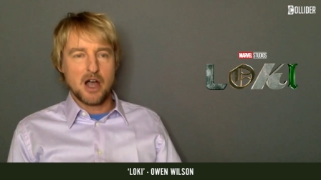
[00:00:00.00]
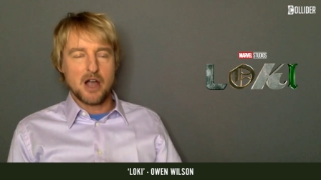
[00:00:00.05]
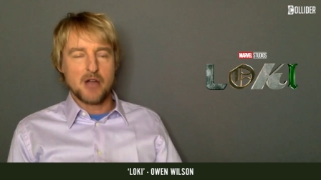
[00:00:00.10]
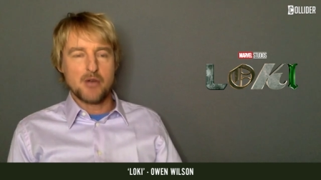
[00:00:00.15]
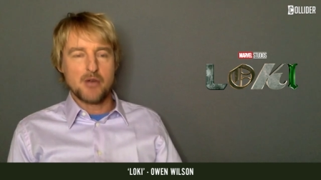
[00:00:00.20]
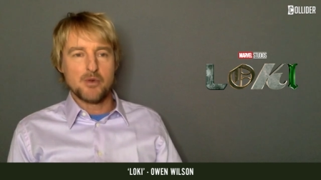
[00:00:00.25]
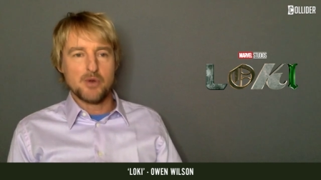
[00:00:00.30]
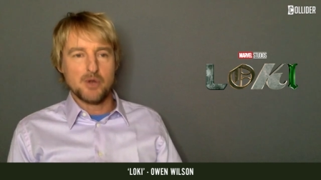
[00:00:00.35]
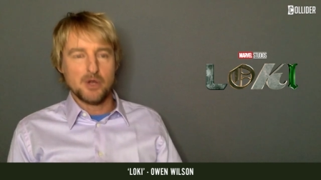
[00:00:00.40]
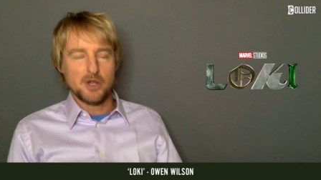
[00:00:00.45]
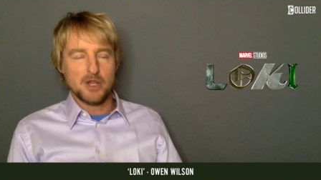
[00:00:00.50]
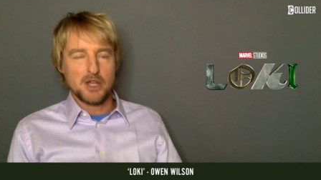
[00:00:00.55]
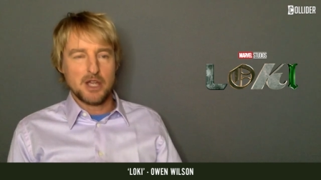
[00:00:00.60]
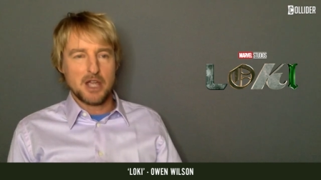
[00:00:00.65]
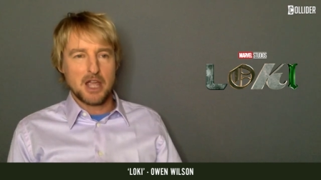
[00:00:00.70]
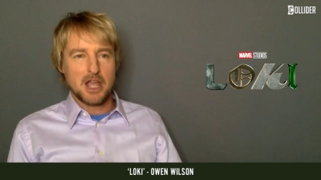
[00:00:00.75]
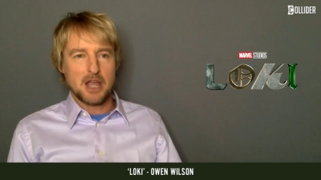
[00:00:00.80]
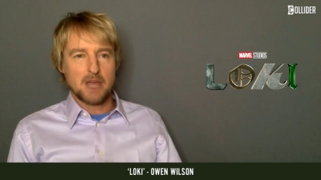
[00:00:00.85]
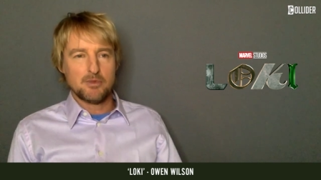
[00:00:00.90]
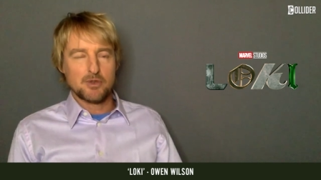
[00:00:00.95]
i really
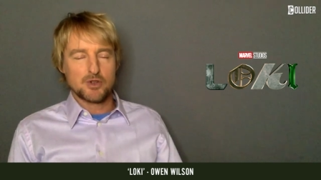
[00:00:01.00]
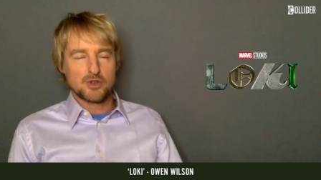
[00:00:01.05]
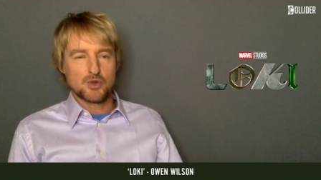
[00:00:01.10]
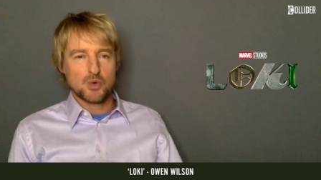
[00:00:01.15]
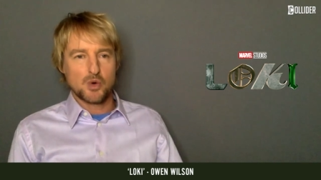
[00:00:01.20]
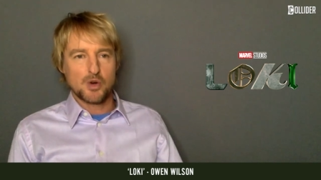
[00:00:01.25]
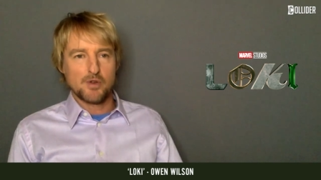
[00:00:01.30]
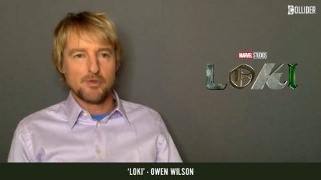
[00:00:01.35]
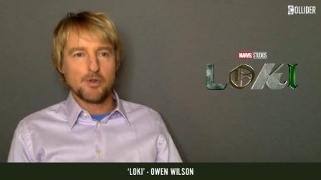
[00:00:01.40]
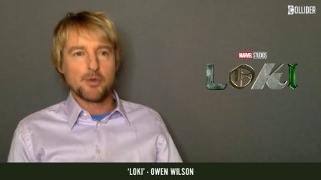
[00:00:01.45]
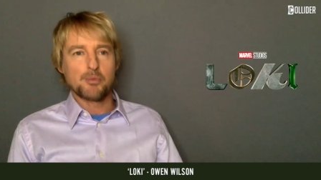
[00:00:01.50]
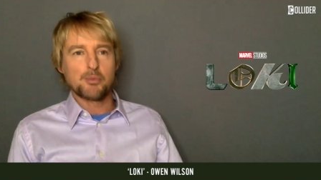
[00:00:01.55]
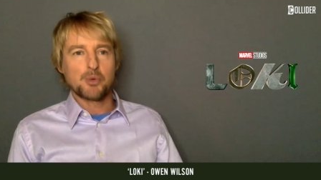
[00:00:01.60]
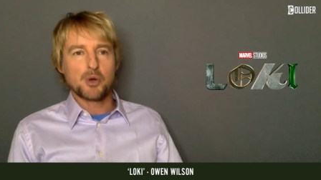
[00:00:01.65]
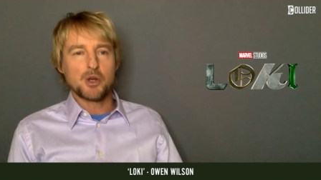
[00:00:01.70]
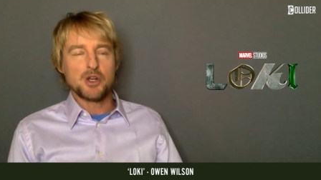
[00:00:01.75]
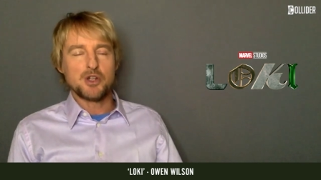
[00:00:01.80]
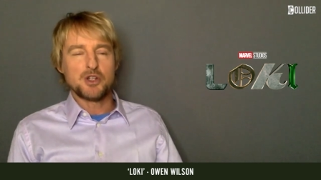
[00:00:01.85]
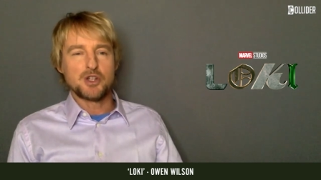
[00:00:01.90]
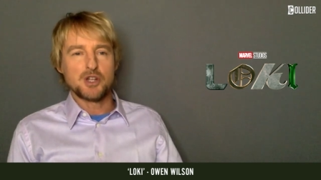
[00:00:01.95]
came to sort of
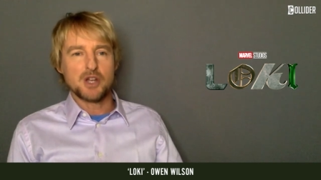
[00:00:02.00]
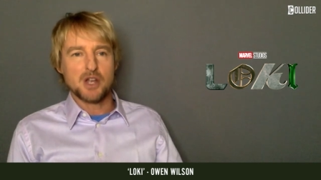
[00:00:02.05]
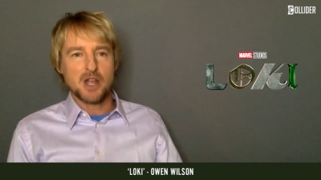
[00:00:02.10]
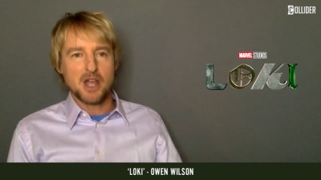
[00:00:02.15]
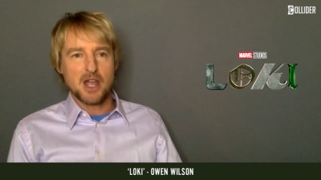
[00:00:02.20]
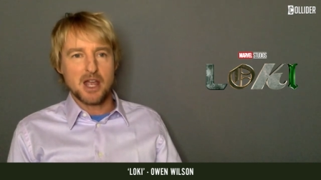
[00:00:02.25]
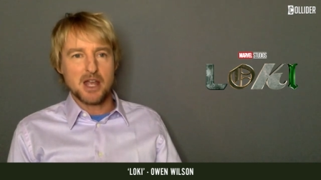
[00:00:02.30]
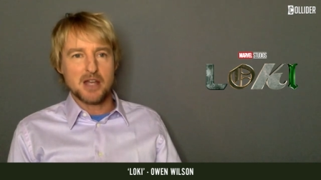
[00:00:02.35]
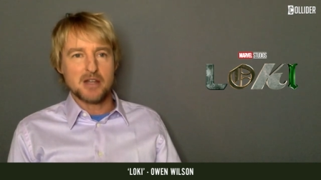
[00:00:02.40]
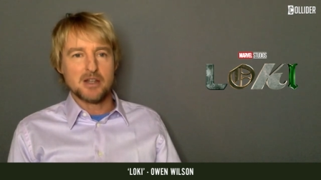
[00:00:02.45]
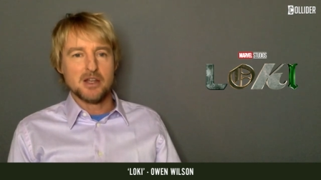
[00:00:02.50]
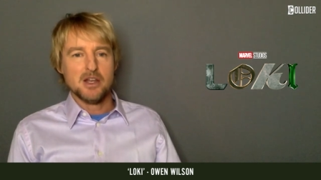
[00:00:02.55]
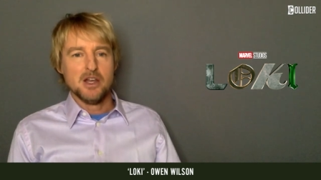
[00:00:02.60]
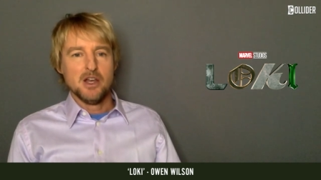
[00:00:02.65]
appreciate